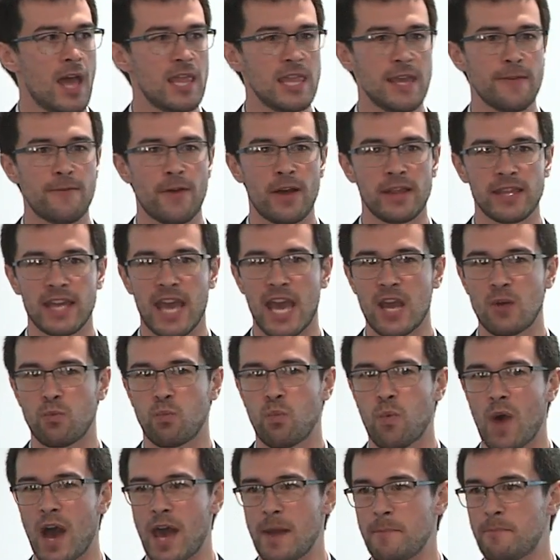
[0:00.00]
and they've only
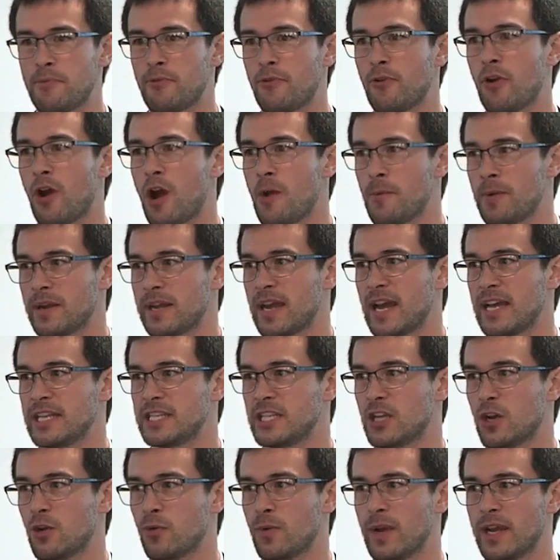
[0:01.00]
had one primary
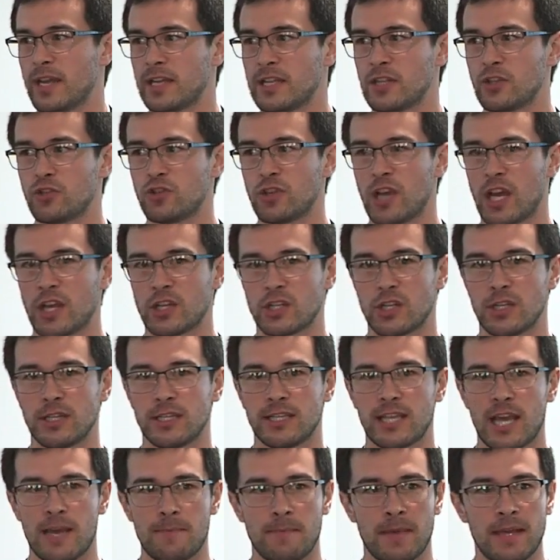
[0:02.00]
ACL reconstruction.
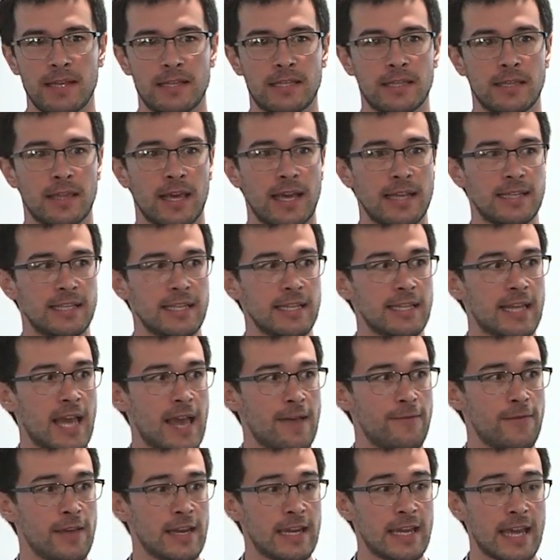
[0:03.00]
So that means that they didn't
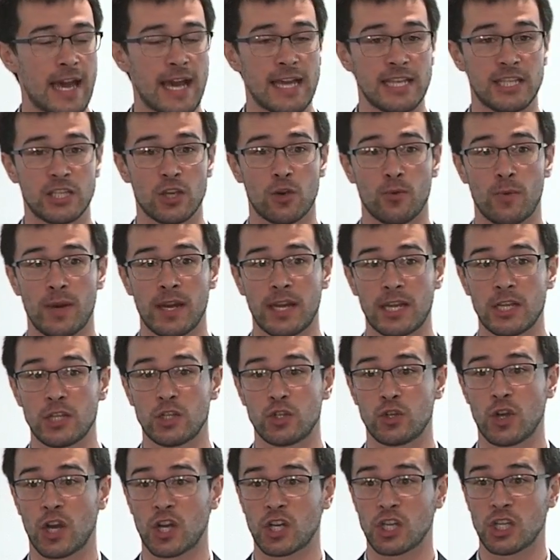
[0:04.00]
have any ACL
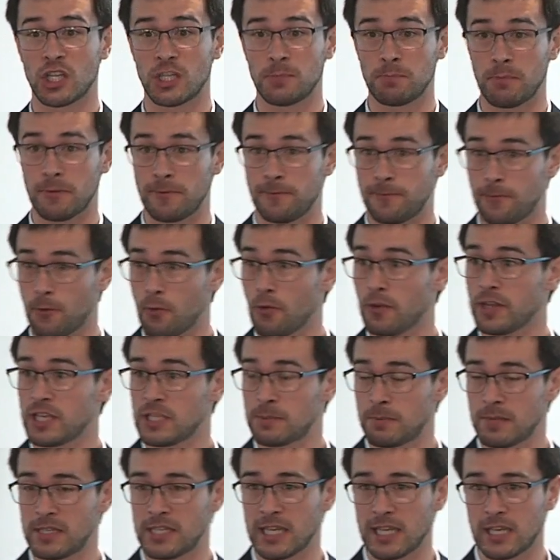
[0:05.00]
reconstructions before
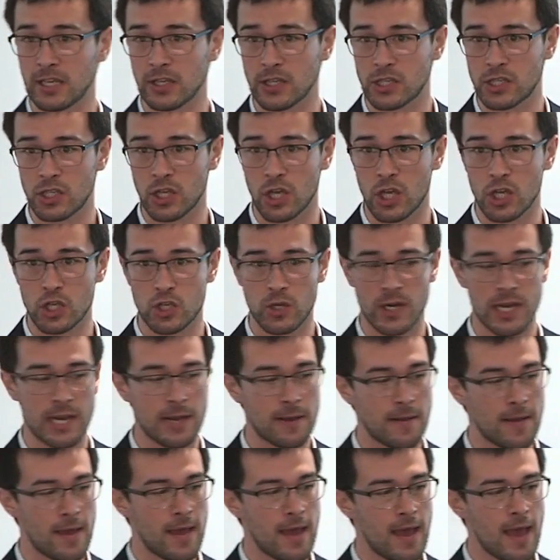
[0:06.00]
this particular
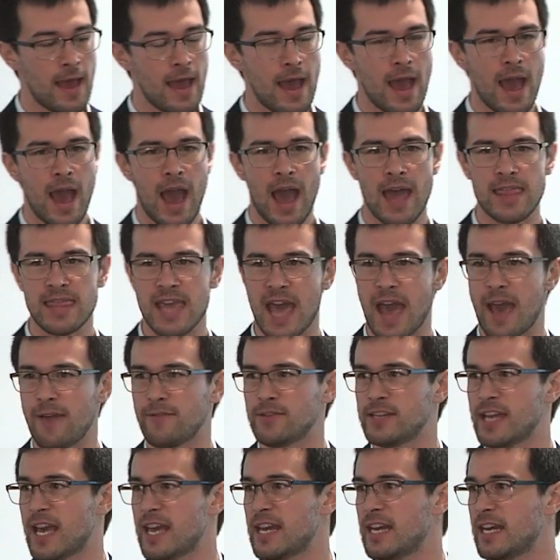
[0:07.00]
surgery, and they
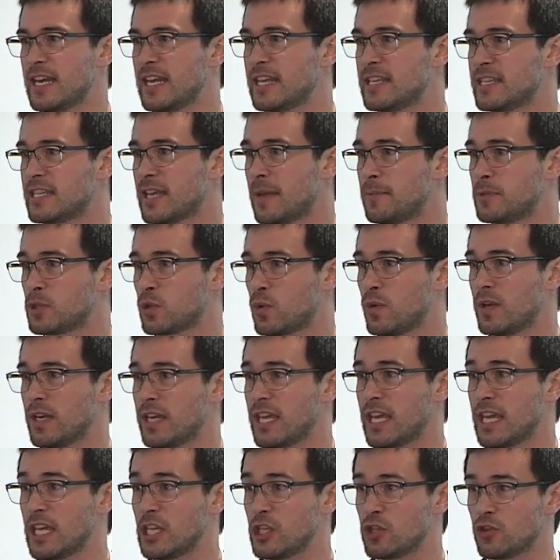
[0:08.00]
haven't had any
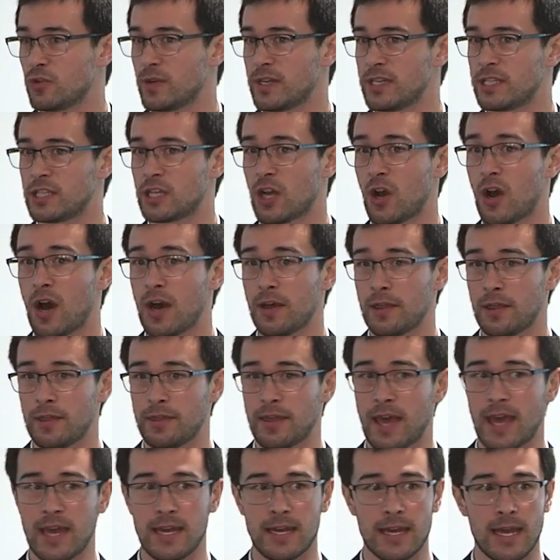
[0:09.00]
subsequent injuries to either
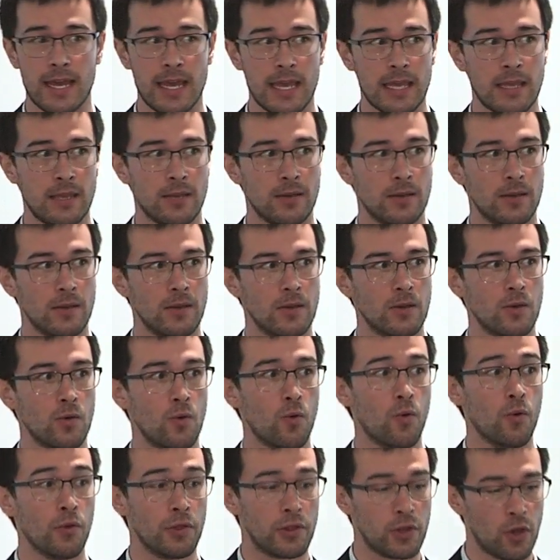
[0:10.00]
that knee
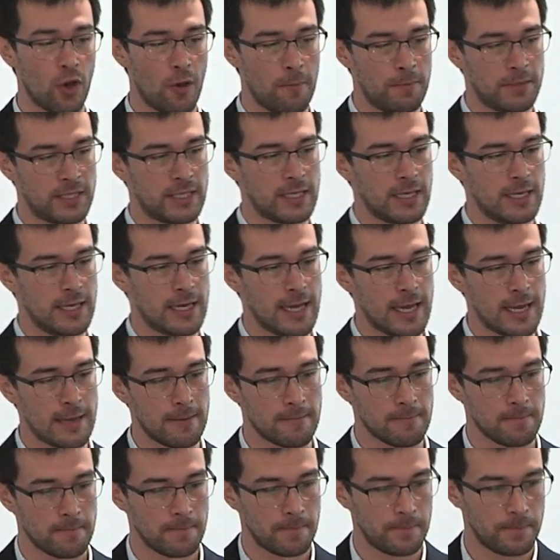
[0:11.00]
or the opposite
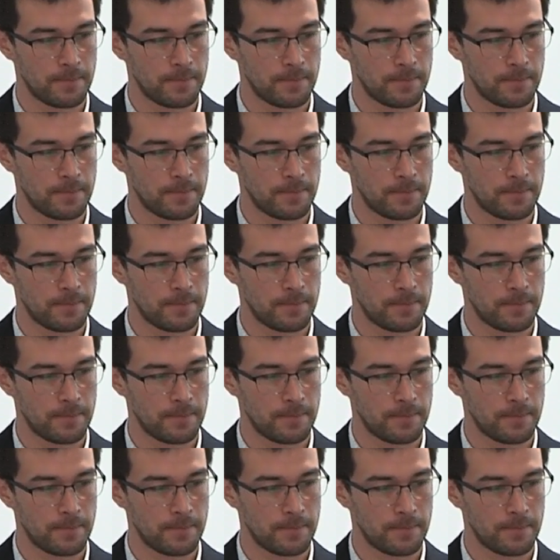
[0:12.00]
knee.